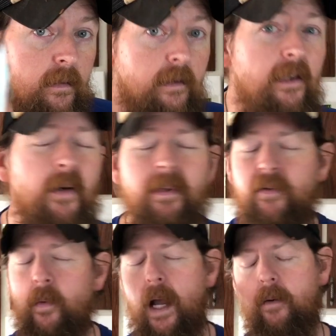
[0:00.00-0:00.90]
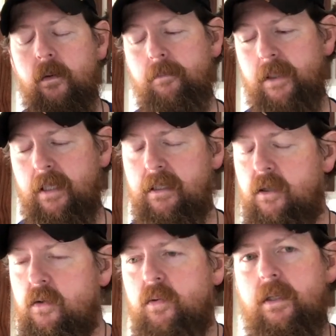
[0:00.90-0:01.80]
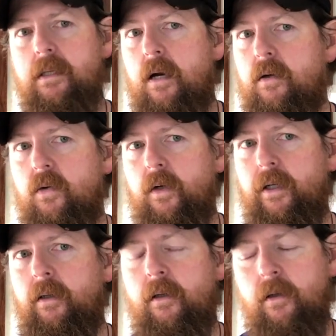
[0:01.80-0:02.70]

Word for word: A little bit of a rattle, but that goes with the territory.